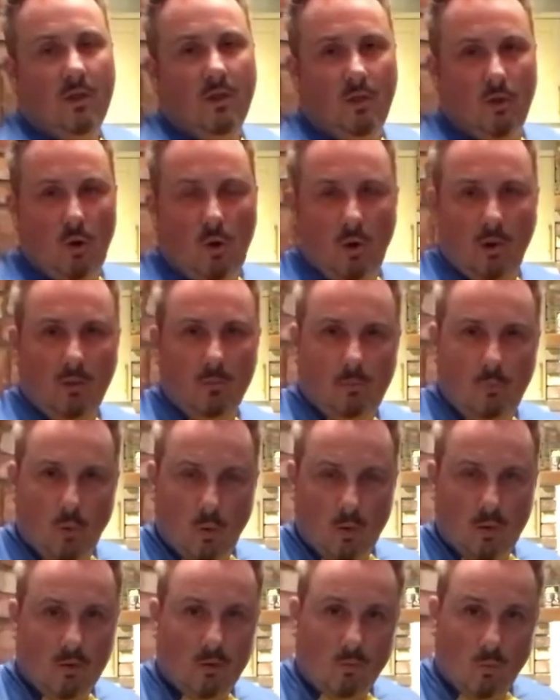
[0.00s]
the
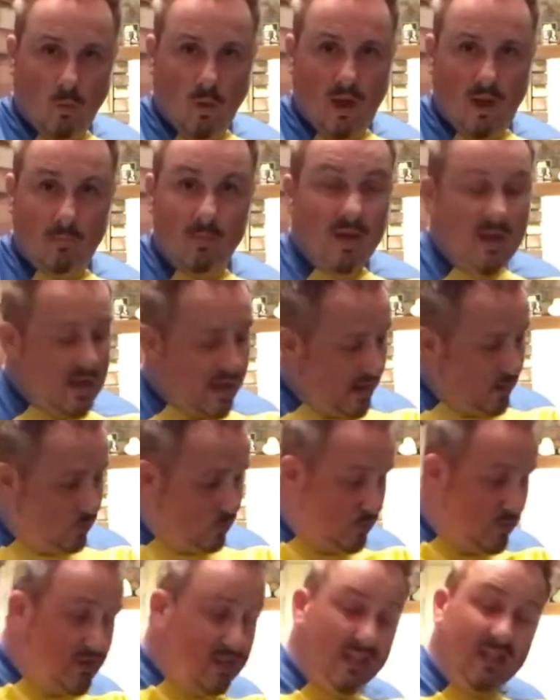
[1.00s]
all-important web, and
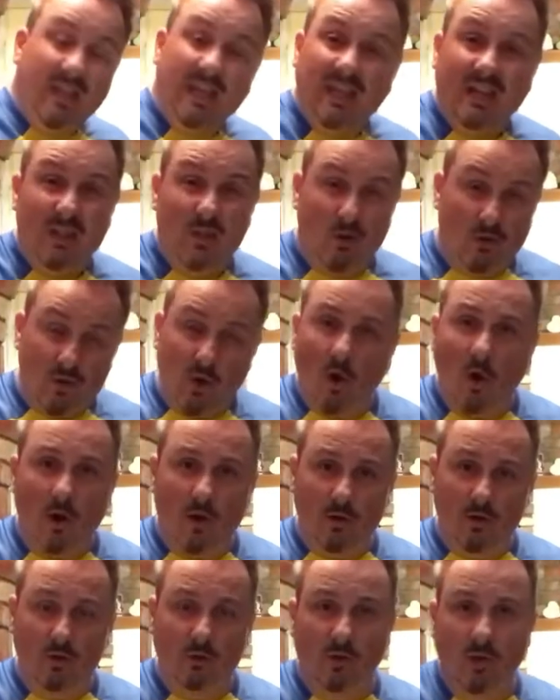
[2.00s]
really get in there as hard
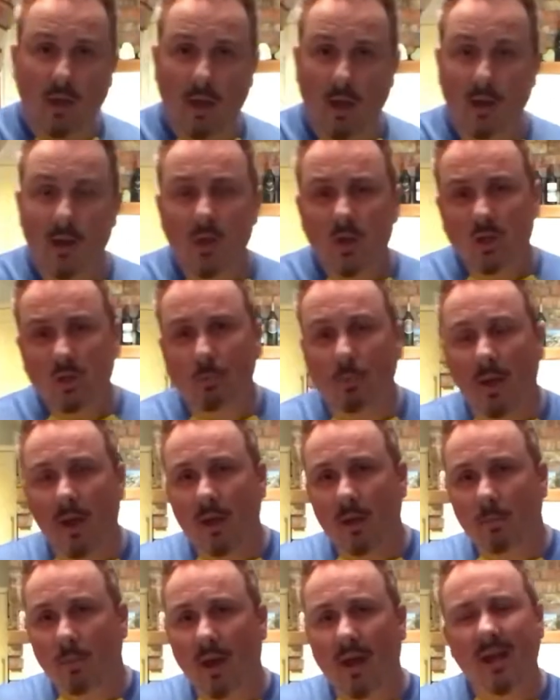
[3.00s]
as you can.
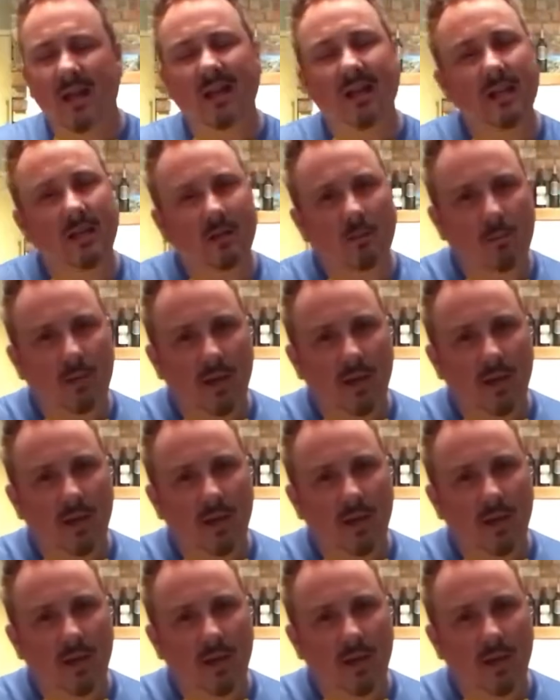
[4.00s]
Pay a little bit